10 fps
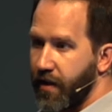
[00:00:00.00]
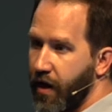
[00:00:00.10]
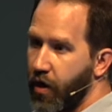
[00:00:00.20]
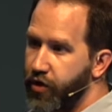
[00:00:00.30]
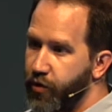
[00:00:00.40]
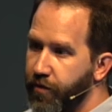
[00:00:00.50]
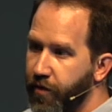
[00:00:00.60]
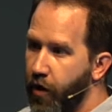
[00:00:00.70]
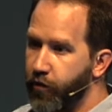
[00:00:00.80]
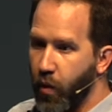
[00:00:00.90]
that also
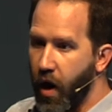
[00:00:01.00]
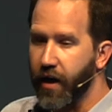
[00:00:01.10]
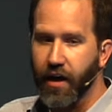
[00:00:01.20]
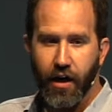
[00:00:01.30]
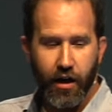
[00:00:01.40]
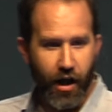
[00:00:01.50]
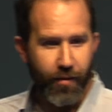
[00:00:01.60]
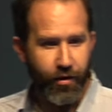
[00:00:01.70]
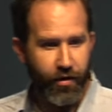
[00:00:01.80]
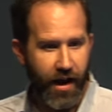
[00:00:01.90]
involved walking 1.5
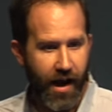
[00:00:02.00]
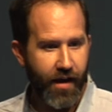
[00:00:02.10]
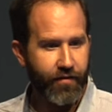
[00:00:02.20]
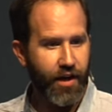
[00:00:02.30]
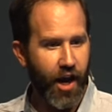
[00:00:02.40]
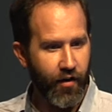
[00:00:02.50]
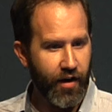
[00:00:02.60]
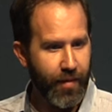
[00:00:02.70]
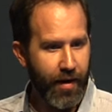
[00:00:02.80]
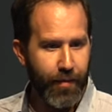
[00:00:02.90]
kilometers,
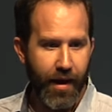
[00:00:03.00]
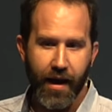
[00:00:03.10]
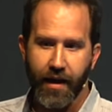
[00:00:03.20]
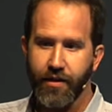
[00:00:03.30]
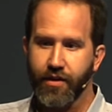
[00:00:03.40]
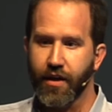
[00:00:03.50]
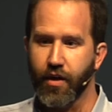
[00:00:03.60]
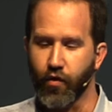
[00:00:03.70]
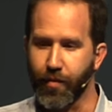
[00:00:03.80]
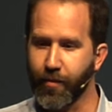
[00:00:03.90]
carrying my bags,
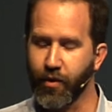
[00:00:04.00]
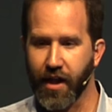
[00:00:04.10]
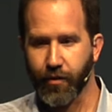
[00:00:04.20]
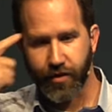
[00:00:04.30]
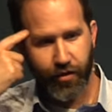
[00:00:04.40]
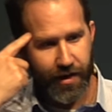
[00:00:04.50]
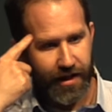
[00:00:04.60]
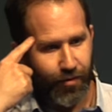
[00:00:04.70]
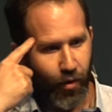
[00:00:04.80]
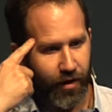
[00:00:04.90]
remembering that it was 3
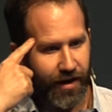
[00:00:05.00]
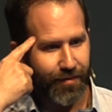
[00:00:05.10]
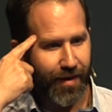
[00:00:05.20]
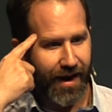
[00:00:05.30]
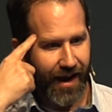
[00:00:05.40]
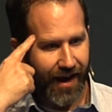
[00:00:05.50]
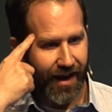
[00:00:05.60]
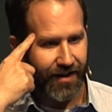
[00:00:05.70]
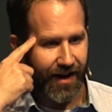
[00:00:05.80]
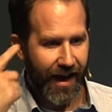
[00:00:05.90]
in the morning in my
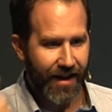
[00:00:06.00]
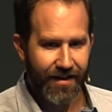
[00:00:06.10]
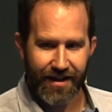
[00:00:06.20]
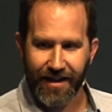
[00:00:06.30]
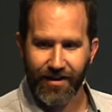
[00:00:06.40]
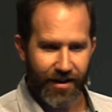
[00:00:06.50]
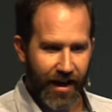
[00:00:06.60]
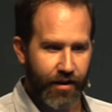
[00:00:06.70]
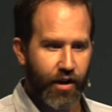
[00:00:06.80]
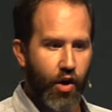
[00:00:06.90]
head and I hadn't eaten
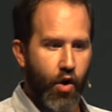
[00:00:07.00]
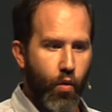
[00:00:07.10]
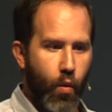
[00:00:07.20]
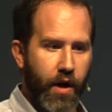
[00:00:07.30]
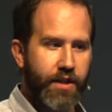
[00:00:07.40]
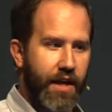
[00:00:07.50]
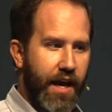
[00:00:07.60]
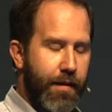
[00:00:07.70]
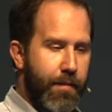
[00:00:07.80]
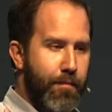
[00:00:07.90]
yet, was
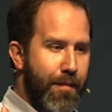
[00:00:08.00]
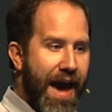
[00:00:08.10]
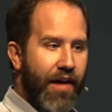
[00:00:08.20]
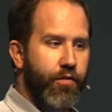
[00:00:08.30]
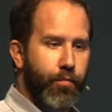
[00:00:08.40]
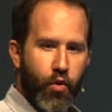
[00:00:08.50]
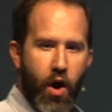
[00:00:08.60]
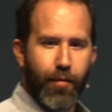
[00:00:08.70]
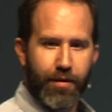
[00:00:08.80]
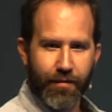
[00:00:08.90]
a math
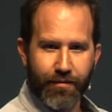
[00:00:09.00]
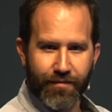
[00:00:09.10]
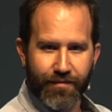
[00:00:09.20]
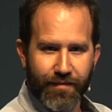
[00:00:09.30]
problem.